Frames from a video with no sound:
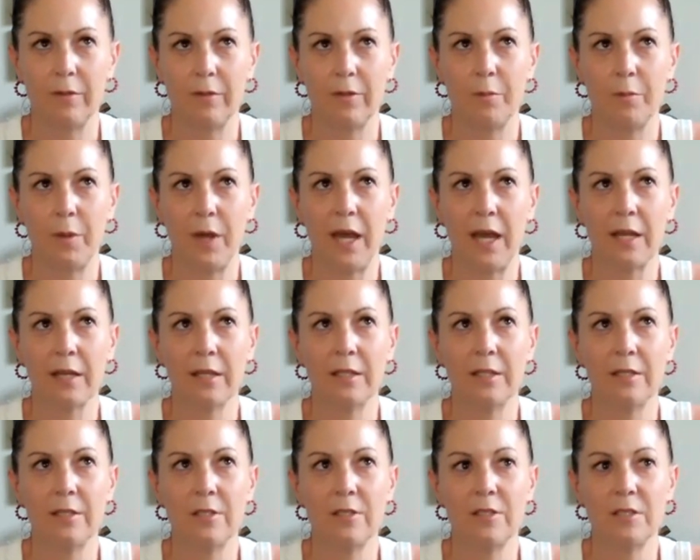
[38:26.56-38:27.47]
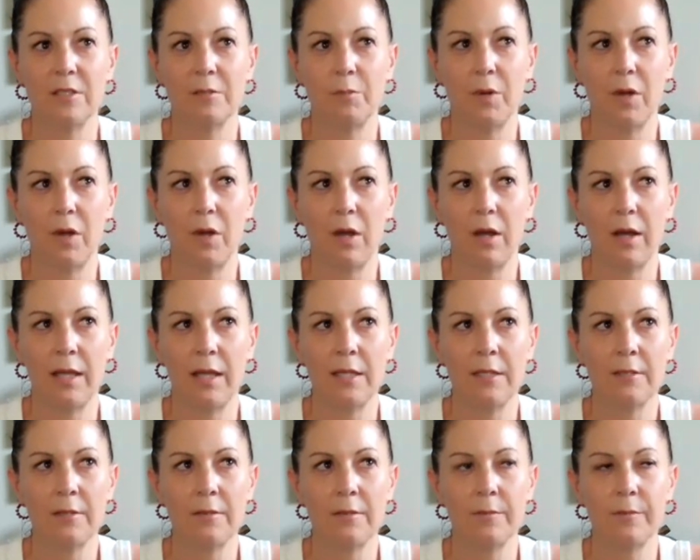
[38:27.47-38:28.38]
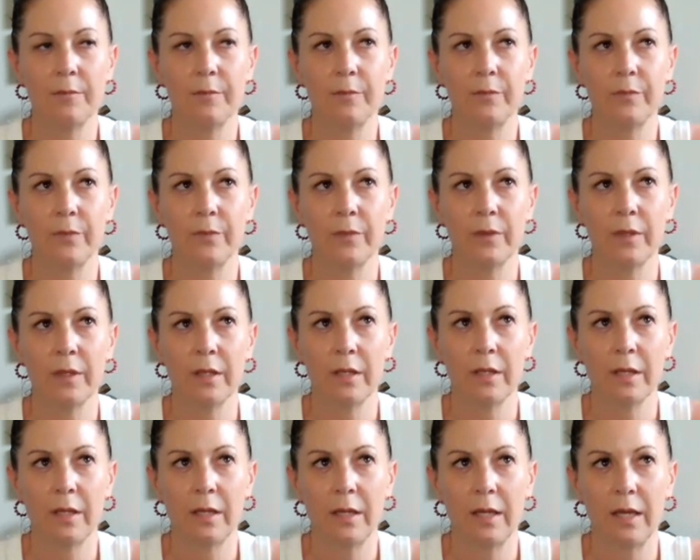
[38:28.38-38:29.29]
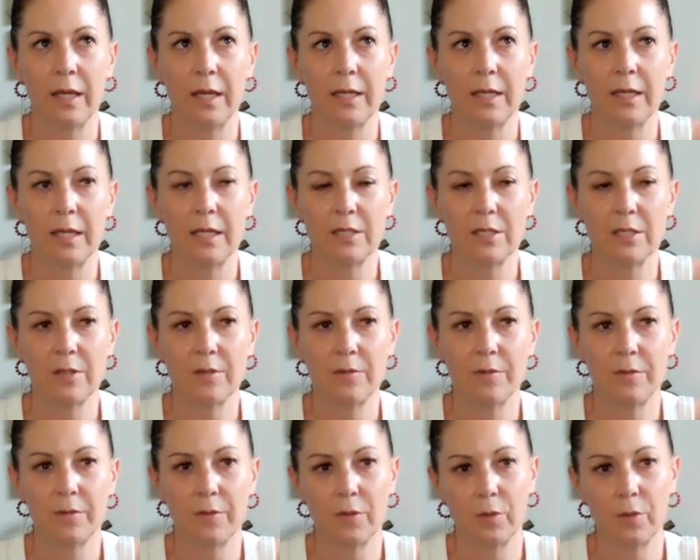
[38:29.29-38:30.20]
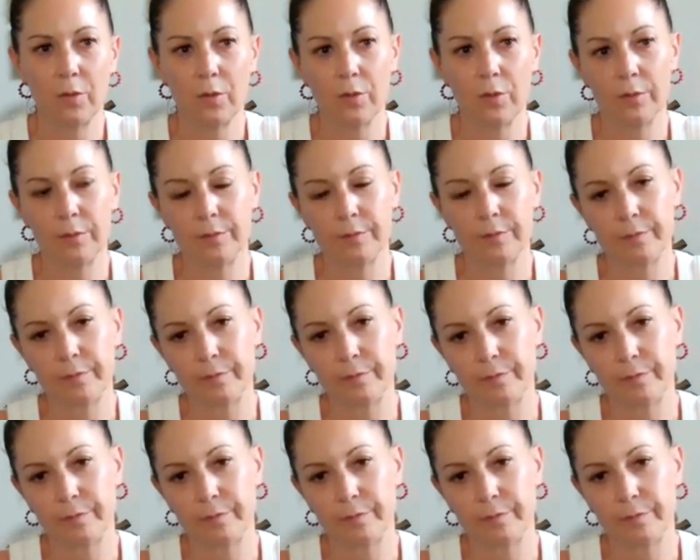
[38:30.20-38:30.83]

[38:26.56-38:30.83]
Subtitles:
Feel the back and the spine against the floor.